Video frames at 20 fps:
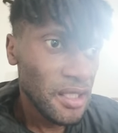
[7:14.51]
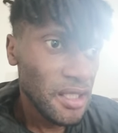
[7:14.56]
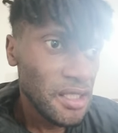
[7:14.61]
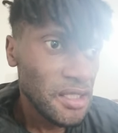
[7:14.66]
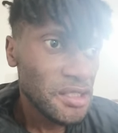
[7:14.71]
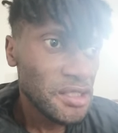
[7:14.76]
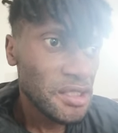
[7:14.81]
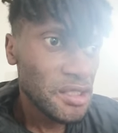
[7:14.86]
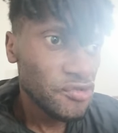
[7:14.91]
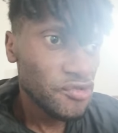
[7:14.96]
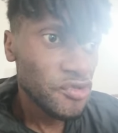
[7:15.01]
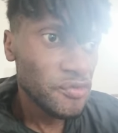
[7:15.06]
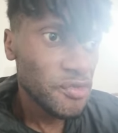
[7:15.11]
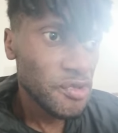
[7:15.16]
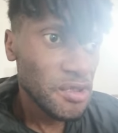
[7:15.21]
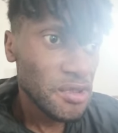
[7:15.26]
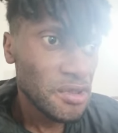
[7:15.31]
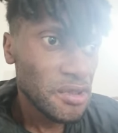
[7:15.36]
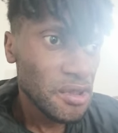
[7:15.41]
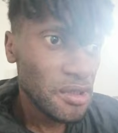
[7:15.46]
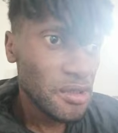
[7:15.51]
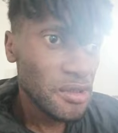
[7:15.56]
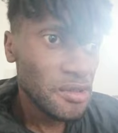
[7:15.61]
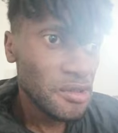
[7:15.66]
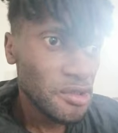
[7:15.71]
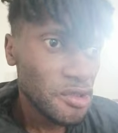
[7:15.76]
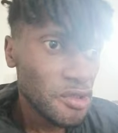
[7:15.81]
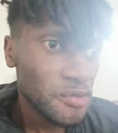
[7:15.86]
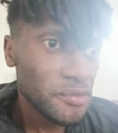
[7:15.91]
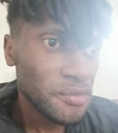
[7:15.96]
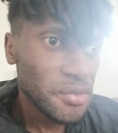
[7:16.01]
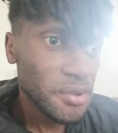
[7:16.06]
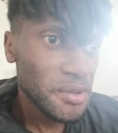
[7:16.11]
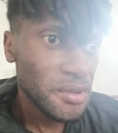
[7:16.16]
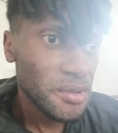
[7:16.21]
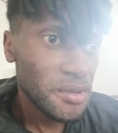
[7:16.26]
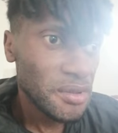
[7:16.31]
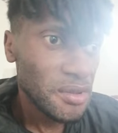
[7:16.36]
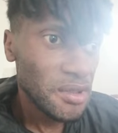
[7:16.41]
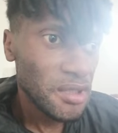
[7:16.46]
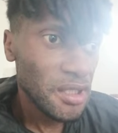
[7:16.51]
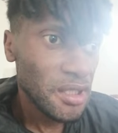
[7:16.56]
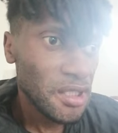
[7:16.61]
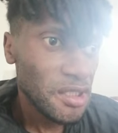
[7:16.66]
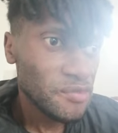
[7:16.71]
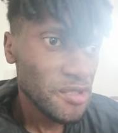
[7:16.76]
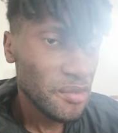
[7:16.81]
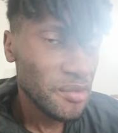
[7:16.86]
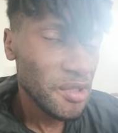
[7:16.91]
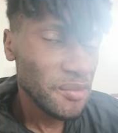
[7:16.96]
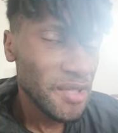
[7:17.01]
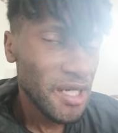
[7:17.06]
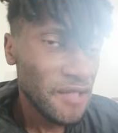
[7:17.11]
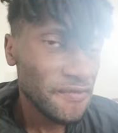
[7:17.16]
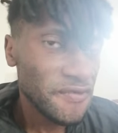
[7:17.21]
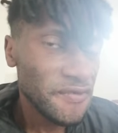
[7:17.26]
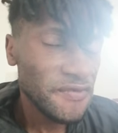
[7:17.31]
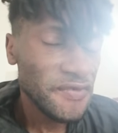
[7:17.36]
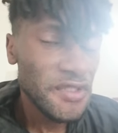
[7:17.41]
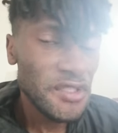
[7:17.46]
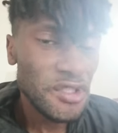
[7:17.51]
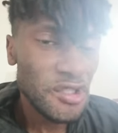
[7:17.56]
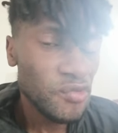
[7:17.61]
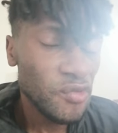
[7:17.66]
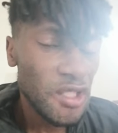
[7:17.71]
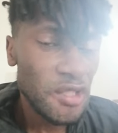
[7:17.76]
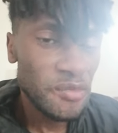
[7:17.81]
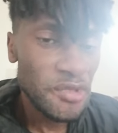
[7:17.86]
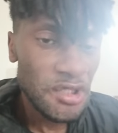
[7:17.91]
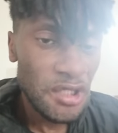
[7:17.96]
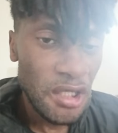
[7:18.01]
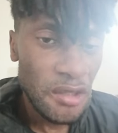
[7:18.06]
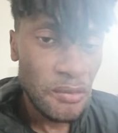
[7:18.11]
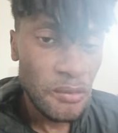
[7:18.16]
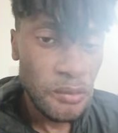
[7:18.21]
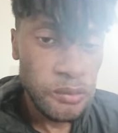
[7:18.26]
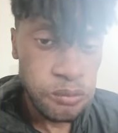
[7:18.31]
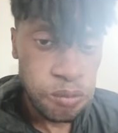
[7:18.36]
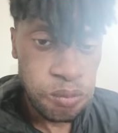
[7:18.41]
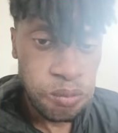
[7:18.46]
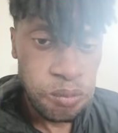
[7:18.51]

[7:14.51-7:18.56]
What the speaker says: each increment up is probably about 15 to 20%.